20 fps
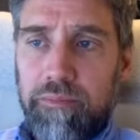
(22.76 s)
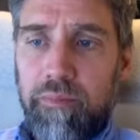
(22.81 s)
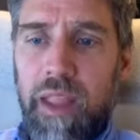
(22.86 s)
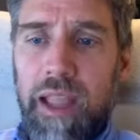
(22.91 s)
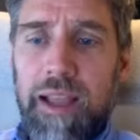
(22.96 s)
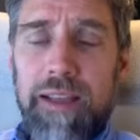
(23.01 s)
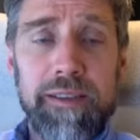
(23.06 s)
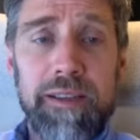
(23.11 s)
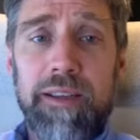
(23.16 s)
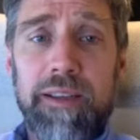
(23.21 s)

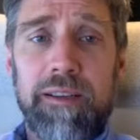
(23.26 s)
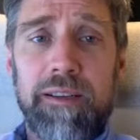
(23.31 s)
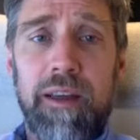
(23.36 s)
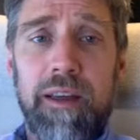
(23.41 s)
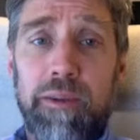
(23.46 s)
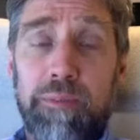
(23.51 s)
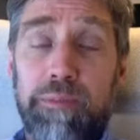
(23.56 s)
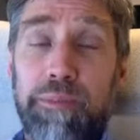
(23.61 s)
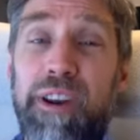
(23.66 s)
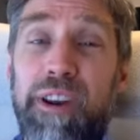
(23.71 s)
as these are
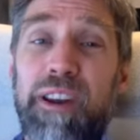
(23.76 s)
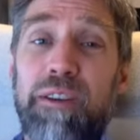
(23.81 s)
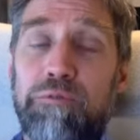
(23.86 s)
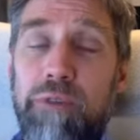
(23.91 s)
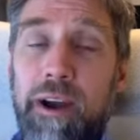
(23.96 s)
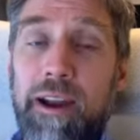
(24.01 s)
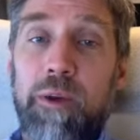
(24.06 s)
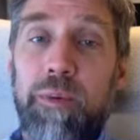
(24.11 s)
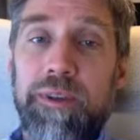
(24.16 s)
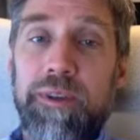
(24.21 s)
the
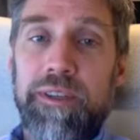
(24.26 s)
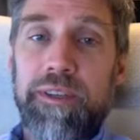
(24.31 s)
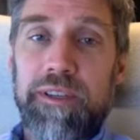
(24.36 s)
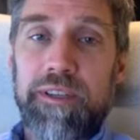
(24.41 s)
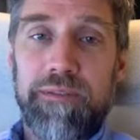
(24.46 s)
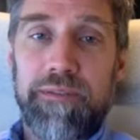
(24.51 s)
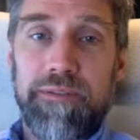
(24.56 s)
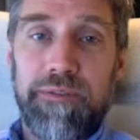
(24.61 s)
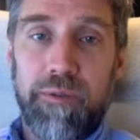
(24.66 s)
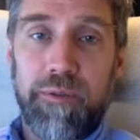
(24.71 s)

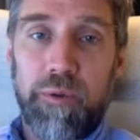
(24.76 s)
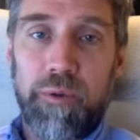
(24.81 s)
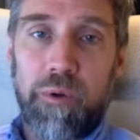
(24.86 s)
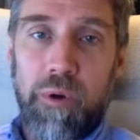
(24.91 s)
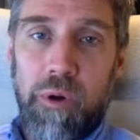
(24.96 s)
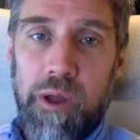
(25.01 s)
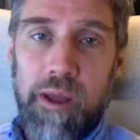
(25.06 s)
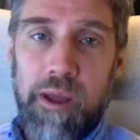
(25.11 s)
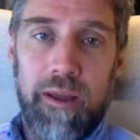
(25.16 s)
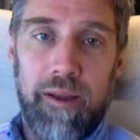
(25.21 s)
prerequisites
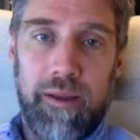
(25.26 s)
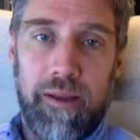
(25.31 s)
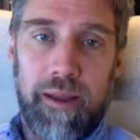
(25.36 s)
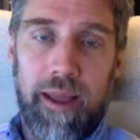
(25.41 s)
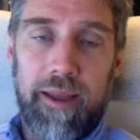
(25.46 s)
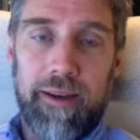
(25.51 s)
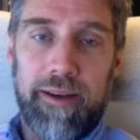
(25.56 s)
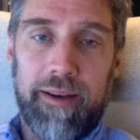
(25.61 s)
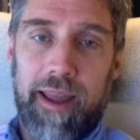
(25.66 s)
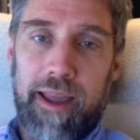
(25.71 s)
for
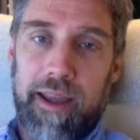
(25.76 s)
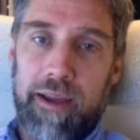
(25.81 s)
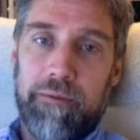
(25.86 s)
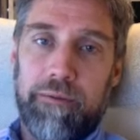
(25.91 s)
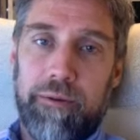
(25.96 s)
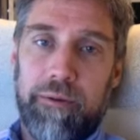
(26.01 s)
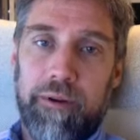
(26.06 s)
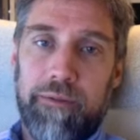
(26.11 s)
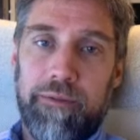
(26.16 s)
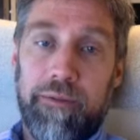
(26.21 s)
an
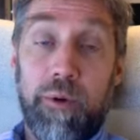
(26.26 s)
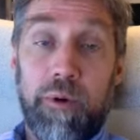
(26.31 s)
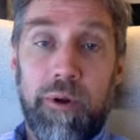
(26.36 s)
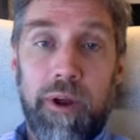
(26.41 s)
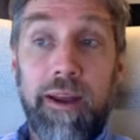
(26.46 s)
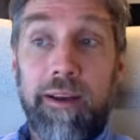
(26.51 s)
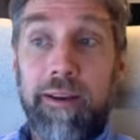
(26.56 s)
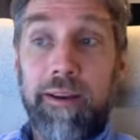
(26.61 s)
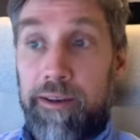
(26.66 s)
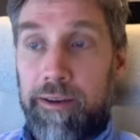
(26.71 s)

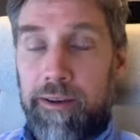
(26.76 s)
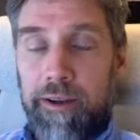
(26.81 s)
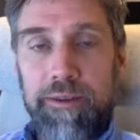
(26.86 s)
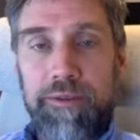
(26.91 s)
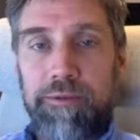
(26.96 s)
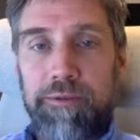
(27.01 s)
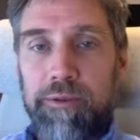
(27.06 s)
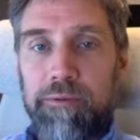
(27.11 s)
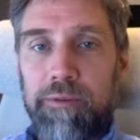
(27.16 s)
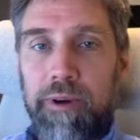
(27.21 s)

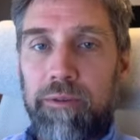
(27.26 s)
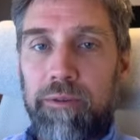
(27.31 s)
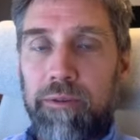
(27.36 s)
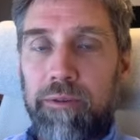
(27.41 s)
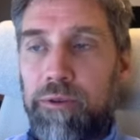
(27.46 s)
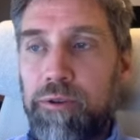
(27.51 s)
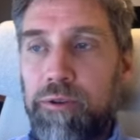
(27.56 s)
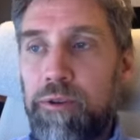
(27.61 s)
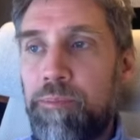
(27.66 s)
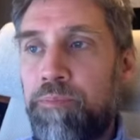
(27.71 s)
industrial
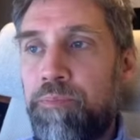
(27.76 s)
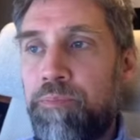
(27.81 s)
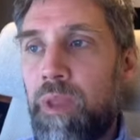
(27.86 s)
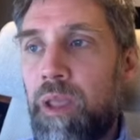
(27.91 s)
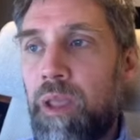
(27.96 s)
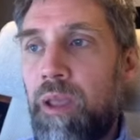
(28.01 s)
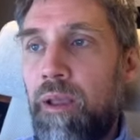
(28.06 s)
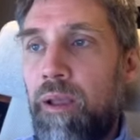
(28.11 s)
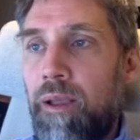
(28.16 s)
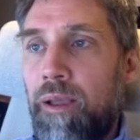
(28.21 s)
revolution.
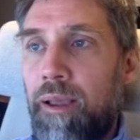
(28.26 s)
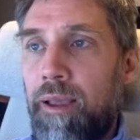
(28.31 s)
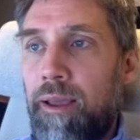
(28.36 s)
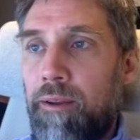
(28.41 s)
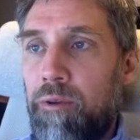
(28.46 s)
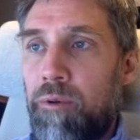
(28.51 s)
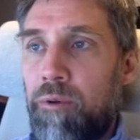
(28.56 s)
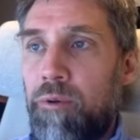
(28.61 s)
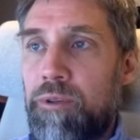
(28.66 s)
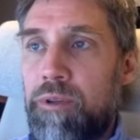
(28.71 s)
And
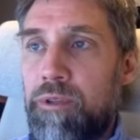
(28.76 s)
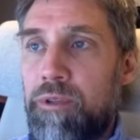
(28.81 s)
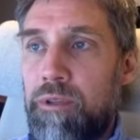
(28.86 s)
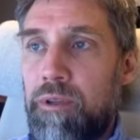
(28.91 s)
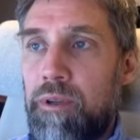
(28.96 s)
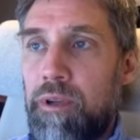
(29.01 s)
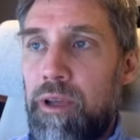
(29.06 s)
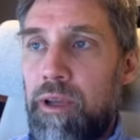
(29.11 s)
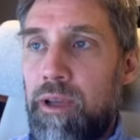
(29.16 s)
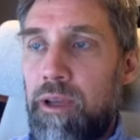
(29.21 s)
of course,
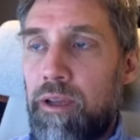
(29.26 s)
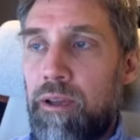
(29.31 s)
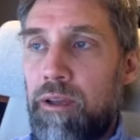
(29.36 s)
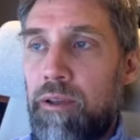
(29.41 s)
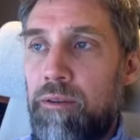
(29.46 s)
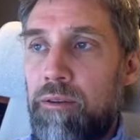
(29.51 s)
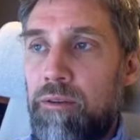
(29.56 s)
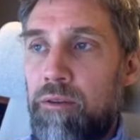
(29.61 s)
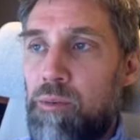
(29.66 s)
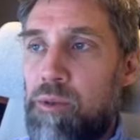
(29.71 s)

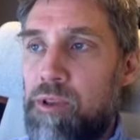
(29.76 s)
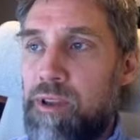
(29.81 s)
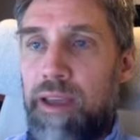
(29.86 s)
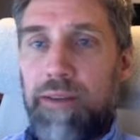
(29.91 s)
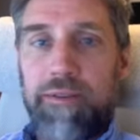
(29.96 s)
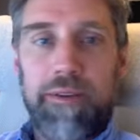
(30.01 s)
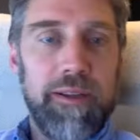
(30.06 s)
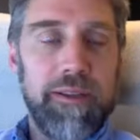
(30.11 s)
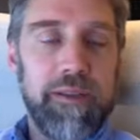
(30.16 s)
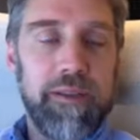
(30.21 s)
normal
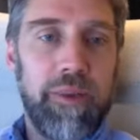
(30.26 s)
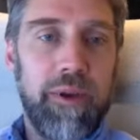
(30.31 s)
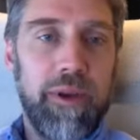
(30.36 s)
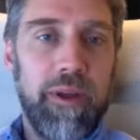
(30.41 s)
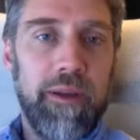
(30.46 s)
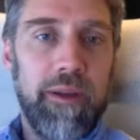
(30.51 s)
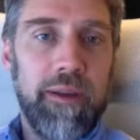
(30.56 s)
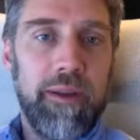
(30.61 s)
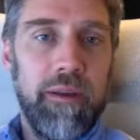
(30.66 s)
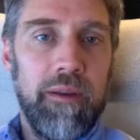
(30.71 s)
caveats
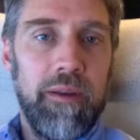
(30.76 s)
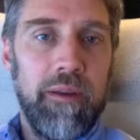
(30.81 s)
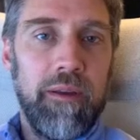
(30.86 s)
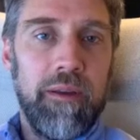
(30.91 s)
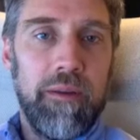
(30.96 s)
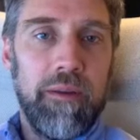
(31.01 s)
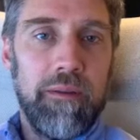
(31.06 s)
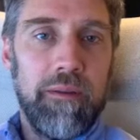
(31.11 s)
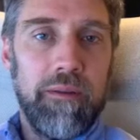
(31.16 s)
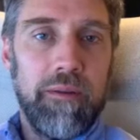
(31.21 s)
apply.
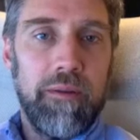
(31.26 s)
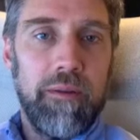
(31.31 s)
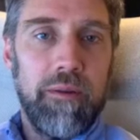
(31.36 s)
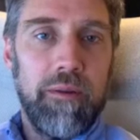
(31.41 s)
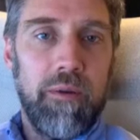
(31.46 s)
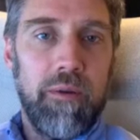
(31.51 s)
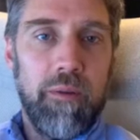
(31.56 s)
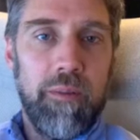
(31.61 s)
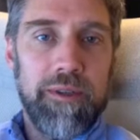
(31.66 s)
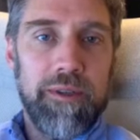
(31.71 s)

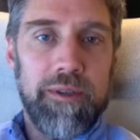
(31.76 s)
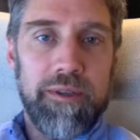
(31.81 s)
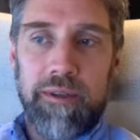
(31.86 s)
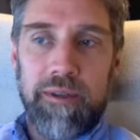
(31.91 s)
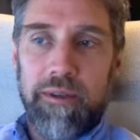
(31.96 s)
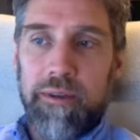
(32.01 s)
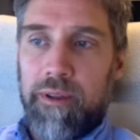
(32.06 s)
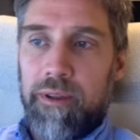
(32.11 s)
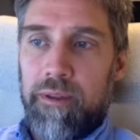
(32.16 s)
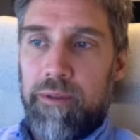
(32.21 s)
Almost
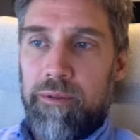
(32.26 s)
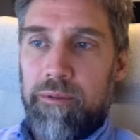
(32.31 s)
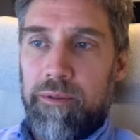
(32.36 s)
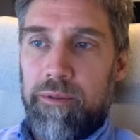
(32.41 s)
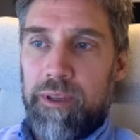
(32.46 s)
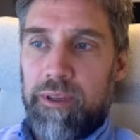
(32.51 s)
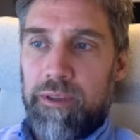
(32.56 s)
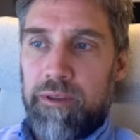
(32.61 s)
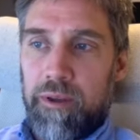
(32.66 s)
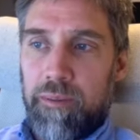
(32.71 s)

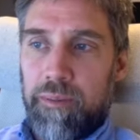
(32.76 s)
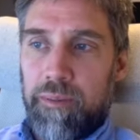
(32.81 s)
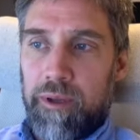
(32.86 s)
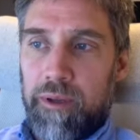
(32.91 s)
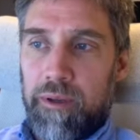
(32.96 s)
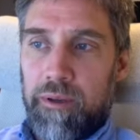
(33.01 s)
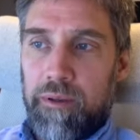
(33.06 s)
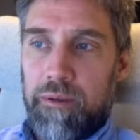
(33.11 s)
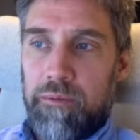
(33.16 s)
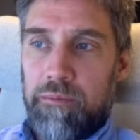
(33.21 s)
this
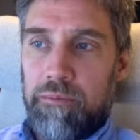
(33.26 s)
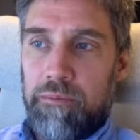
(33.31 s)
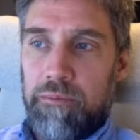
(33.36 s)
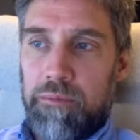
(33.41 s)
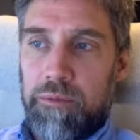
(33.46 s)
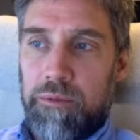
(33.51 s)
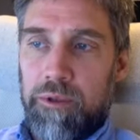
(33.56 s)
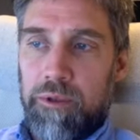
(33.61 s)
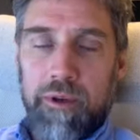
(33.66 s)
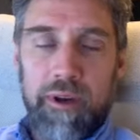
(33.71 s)
topic
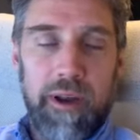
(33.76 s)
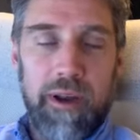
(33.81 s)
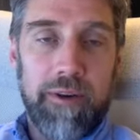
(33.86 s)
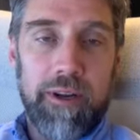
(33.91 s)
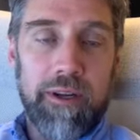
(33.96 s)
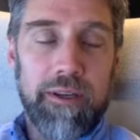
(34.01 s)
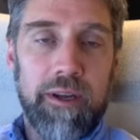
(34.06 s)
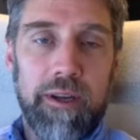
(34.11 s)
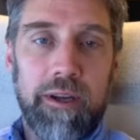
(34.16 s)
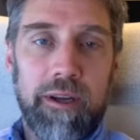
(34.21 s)
you can have an
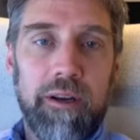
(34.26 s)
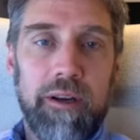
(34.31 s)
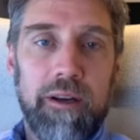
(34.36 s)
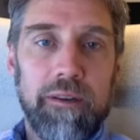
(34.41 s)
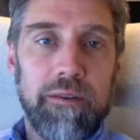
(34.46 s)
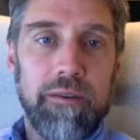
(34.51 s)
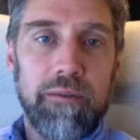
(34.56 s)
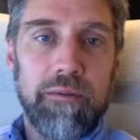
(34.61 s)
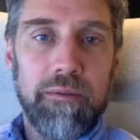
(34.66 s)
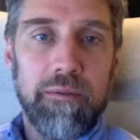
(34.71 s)
entire
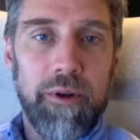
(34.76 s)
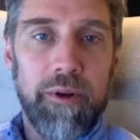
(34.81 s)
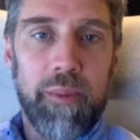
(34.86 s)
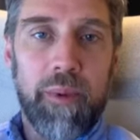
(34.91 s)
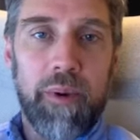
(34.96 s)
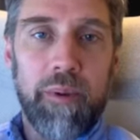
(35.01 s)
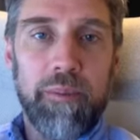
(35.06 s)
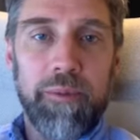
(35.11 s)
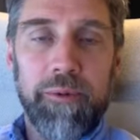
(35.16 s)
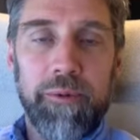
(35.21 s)
class on, no
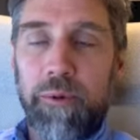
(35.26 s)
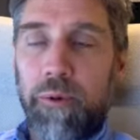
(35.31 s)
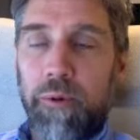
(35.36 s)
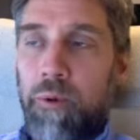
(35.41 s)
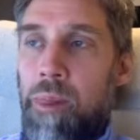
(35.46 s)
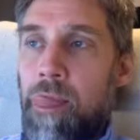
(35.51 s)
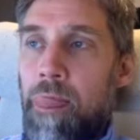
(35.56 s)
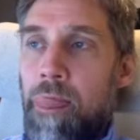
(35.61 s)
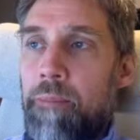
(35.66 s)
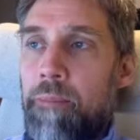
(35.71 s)
problem at all.